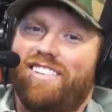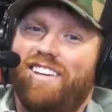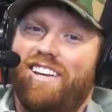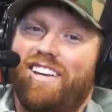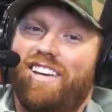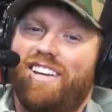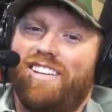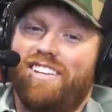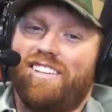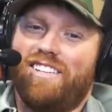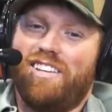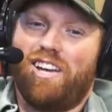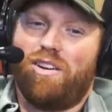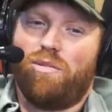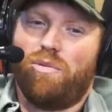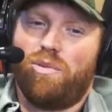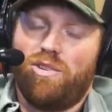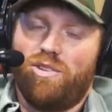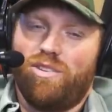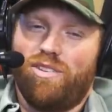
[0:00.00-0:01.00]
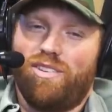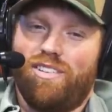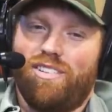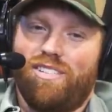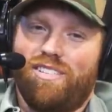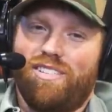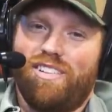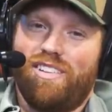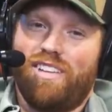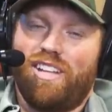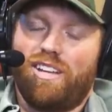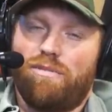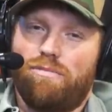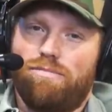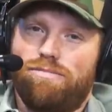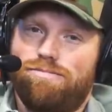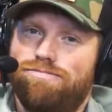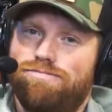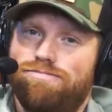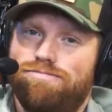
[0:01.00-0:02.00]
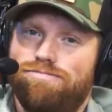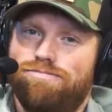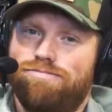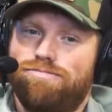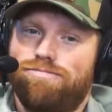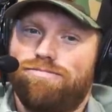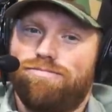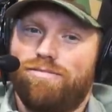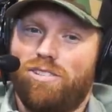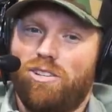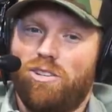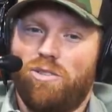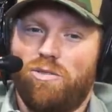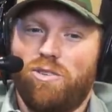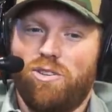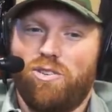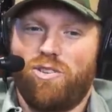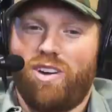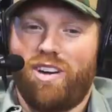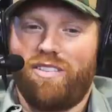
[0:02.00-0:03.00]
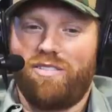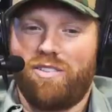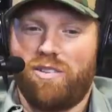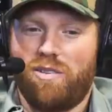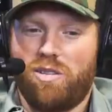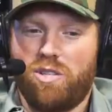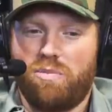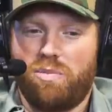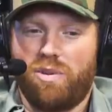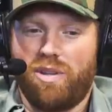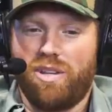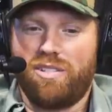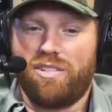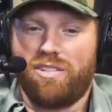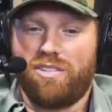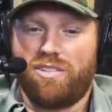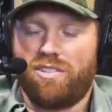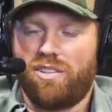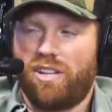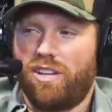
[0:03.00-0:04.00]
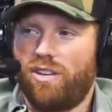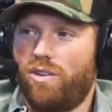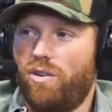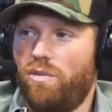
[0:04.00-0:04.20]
And yeah, when you like, you know, you drive to these places and you're like,